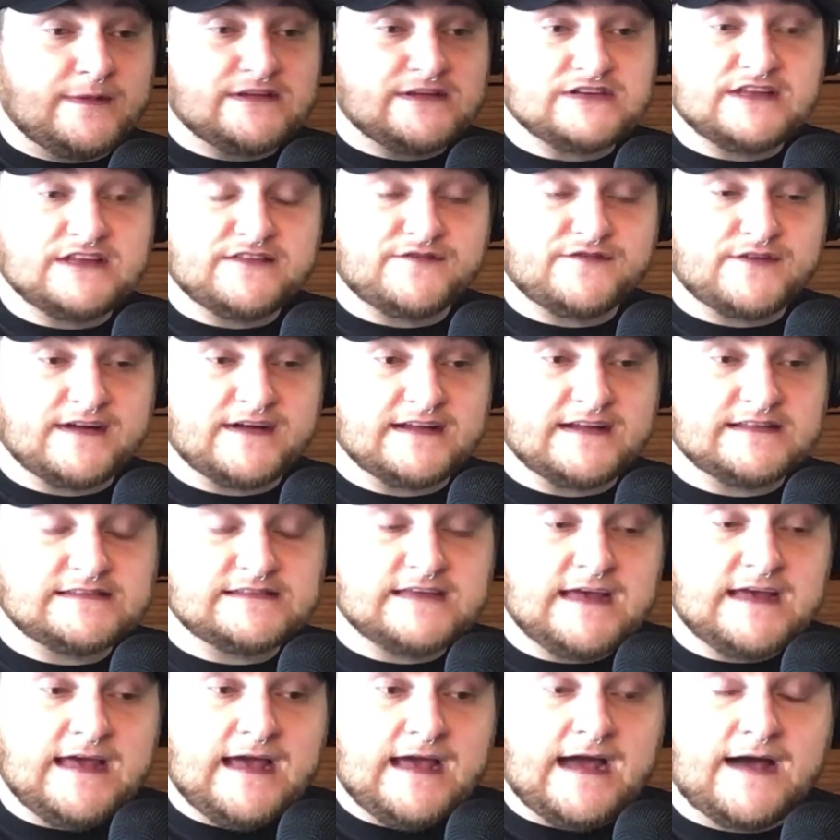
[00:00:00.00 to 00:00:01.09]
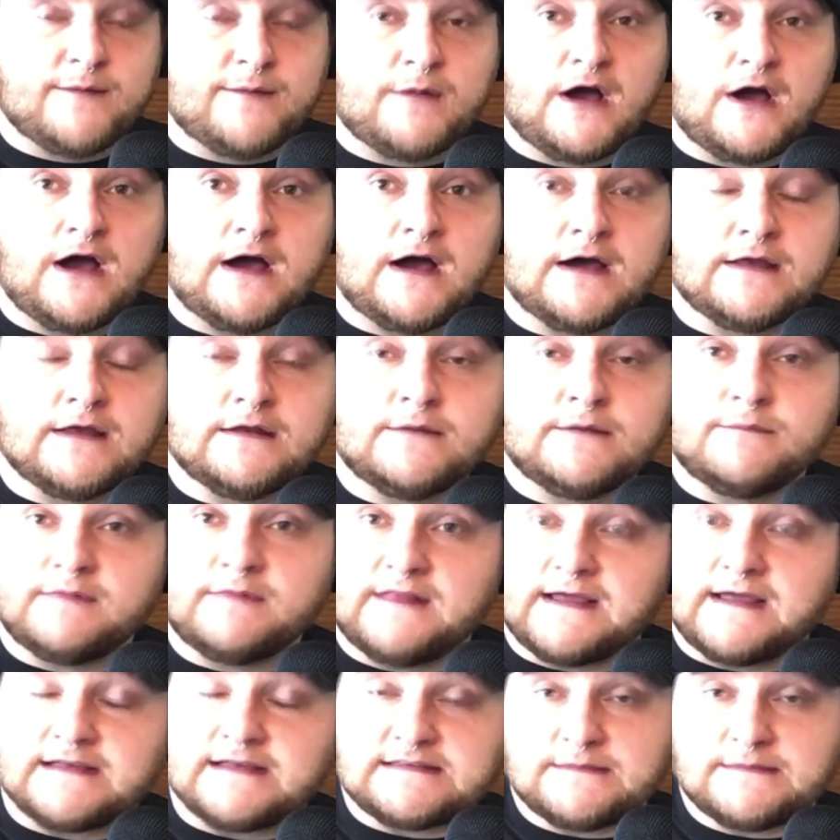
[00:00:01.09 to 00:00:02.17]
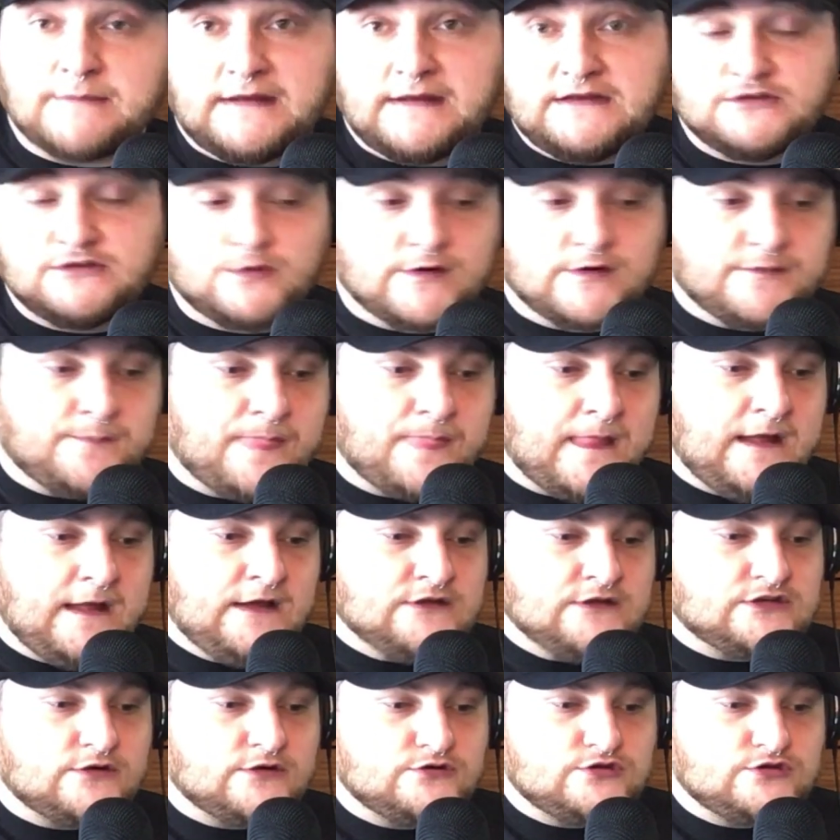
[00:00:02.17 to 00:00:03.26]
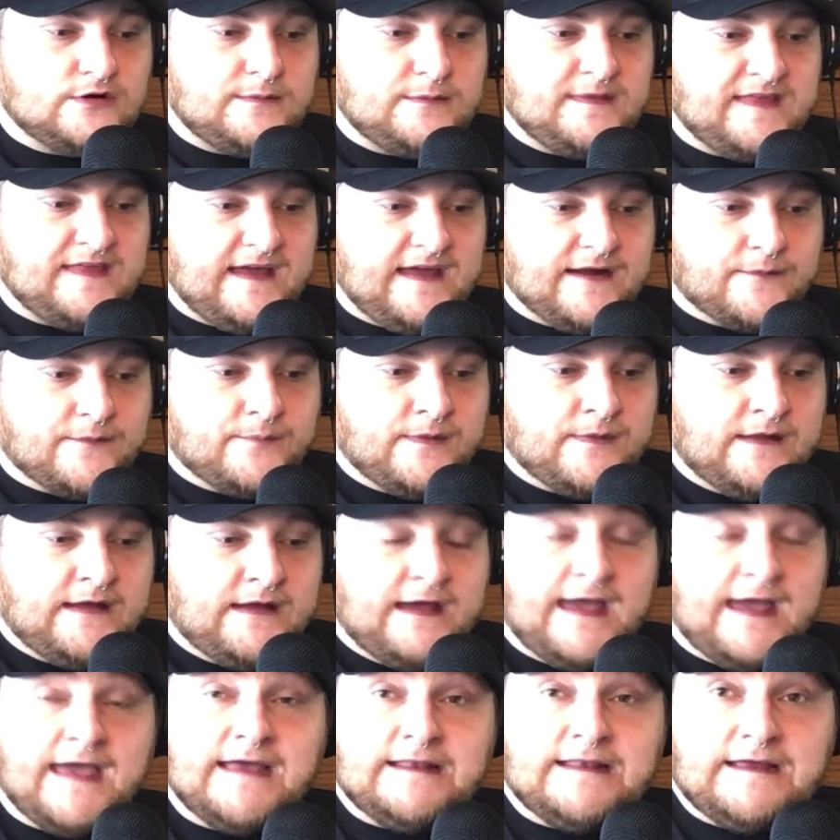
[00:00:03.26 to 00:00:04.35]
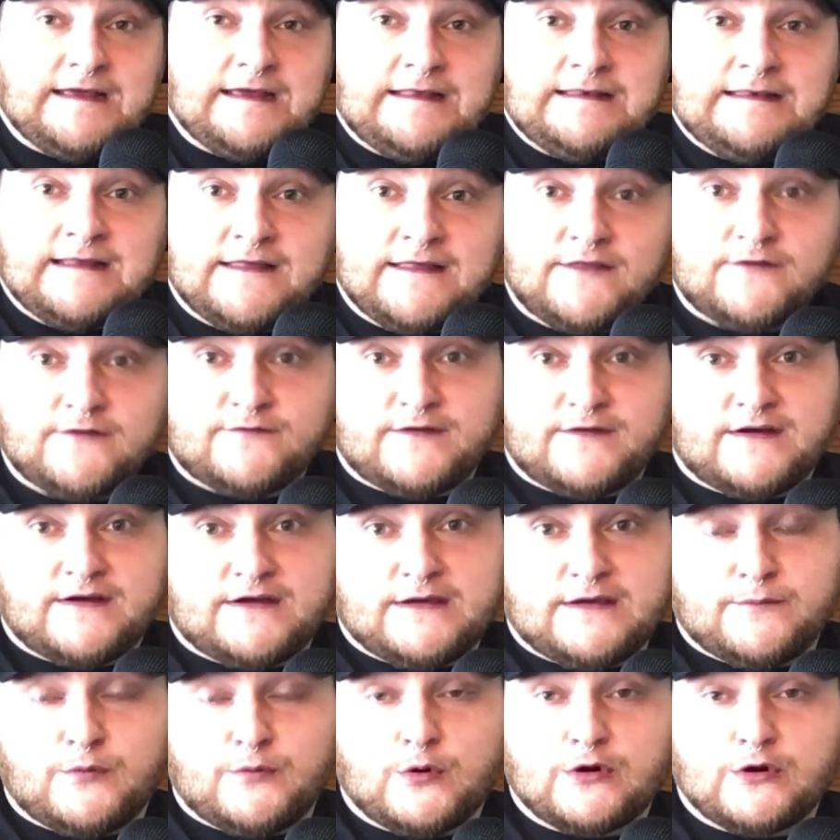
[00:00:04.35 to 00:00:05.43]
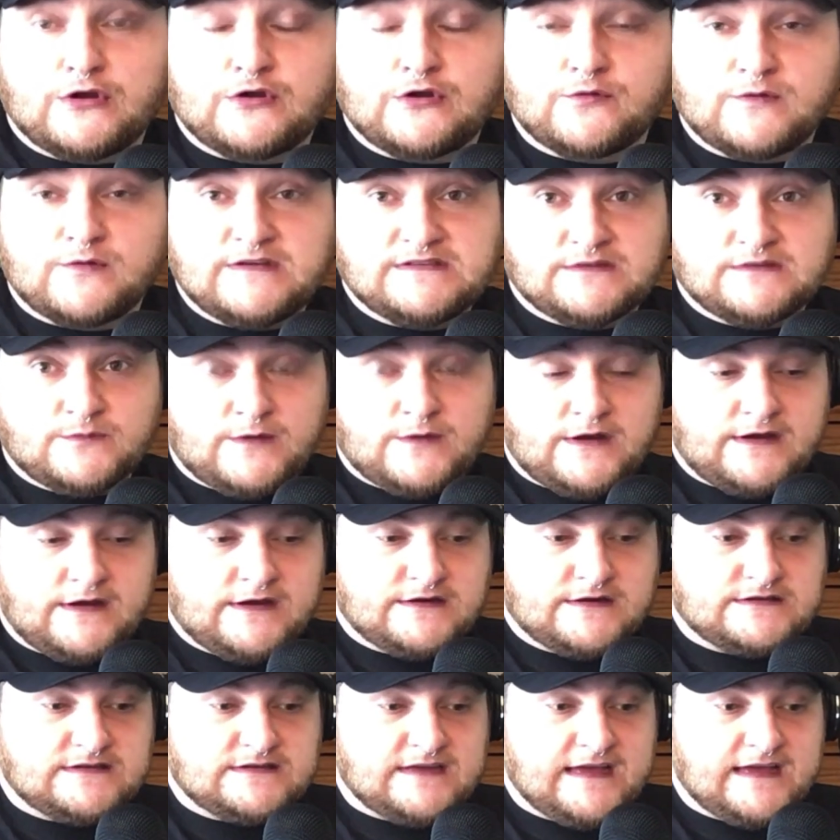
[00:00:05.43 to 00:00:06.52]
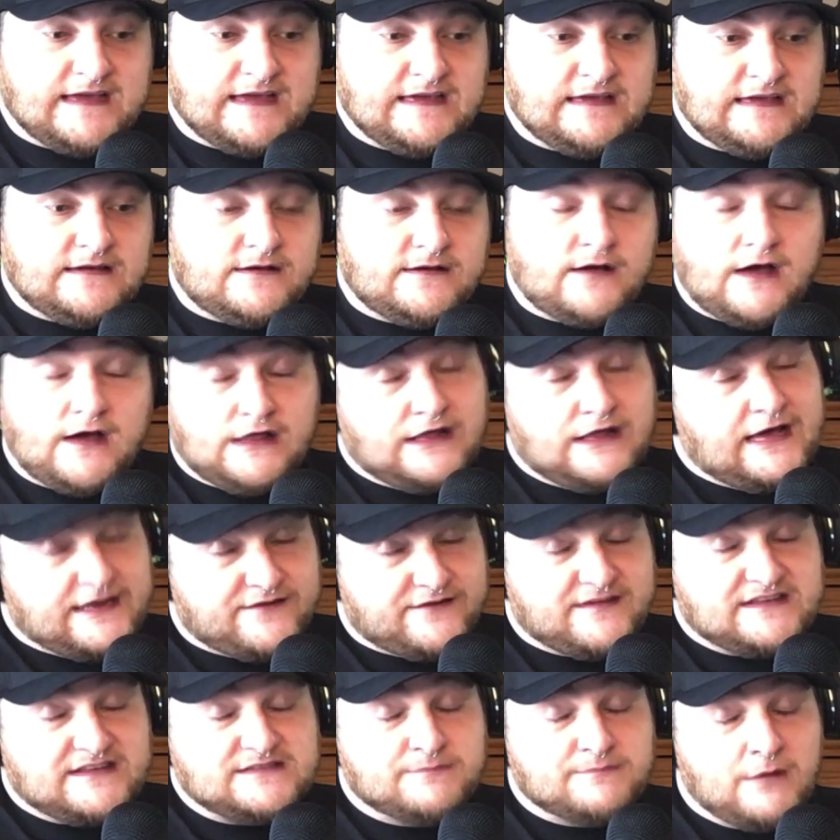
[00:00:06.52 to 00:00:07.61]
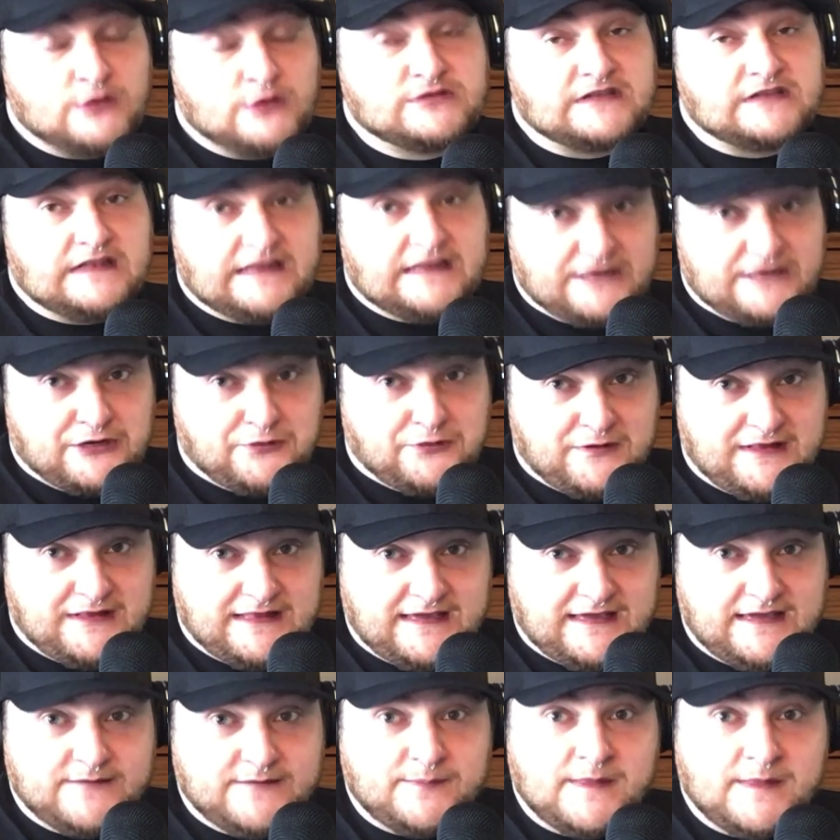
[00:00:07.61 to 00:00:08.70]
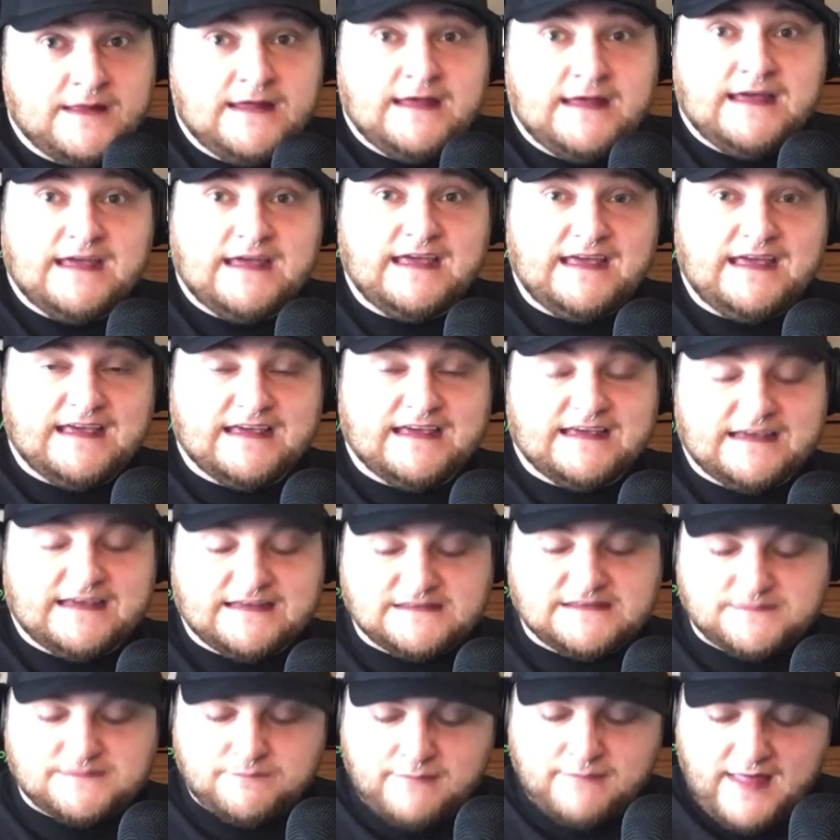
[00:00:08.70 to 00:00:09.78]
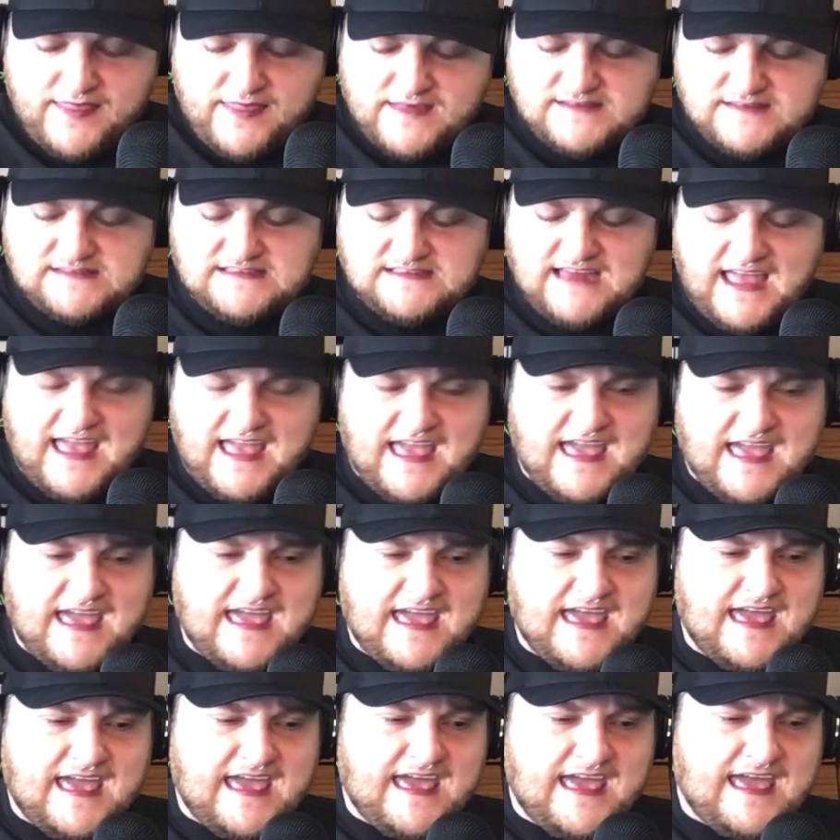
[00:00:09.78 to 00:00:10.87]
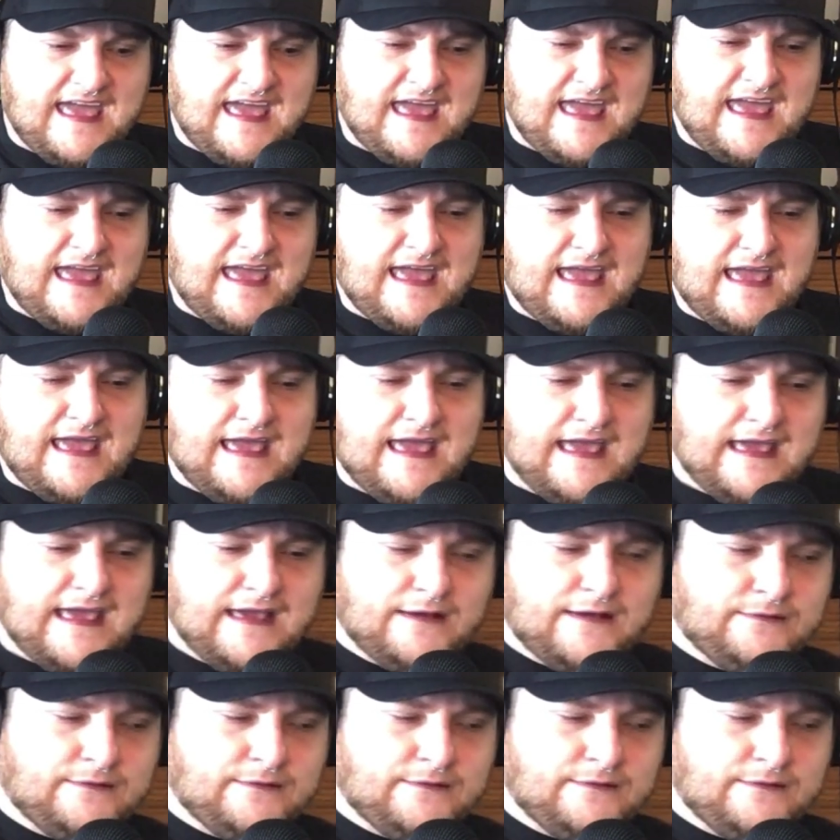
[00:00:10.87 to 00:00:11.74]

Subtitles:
of other friends on, like I said, my Discord. So join me there. And another very important reason we are here today, a lot of us most literally, is Mother's Day!